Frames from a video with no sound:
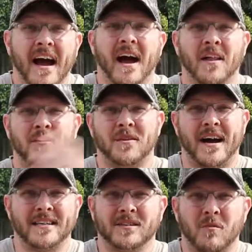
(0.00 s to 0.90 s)
Hello
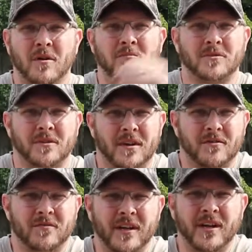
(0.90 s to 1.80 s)
guys, and welcome to
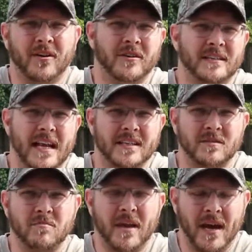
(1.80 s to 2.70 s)
another video in
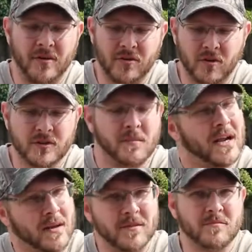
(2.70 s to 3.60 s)
S&V Outdoors. My
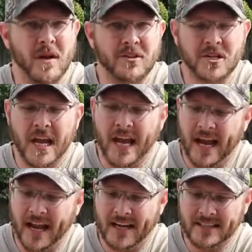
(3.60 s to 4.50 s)
name is Mitch,
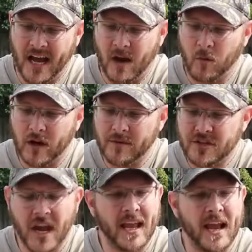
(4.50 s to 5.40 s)
and we're going to be
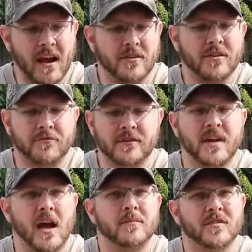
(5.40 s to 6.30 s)
checking out different
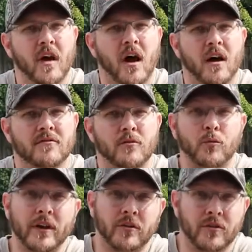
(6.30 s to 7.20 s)
types of
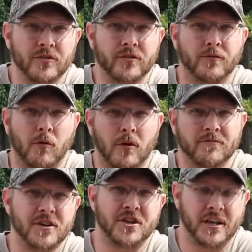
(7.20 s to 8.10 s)
reels for
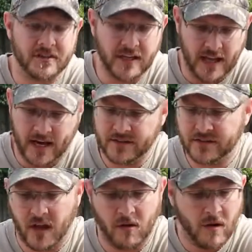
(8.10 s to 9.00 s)
fishing today.
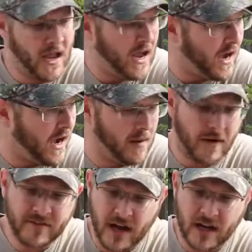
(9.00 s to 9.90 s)
So
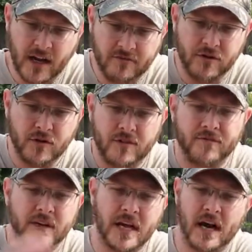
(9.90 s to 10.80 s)
I've got a few
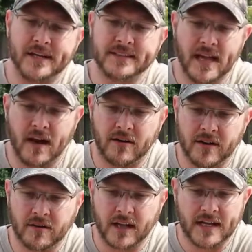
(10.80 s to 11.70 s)
different kinds out
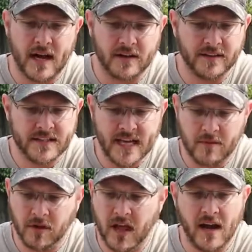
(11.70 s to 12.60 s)
here laid out on the
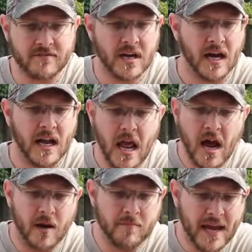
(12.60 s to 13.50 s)
table. I've got
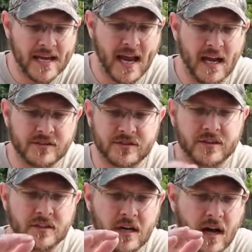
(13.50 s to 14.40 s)
a bait
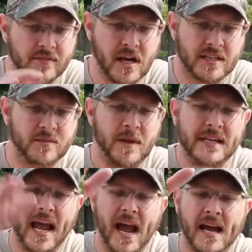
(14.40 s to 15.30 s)
caster, I've got a
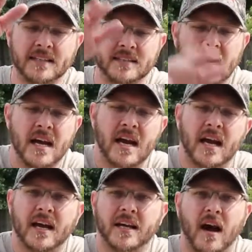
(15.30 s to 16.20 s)
spin cast,
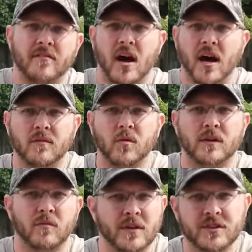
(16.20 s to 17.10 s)
and I've got
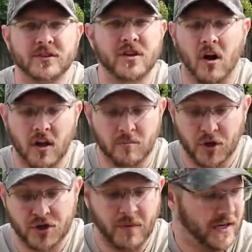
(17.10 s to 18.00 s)
what we just call a
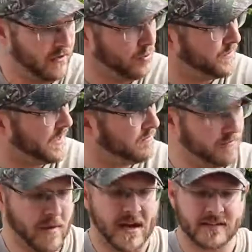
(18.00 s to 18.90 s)
push button. Oops, I'm
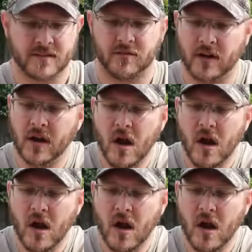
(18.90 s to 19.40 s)
banging stuff around.